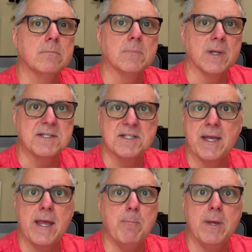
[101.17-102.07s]
Let's
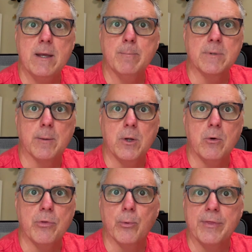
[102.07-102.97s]
say BMW
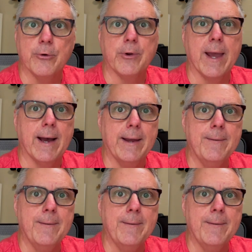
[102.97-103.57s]
330i.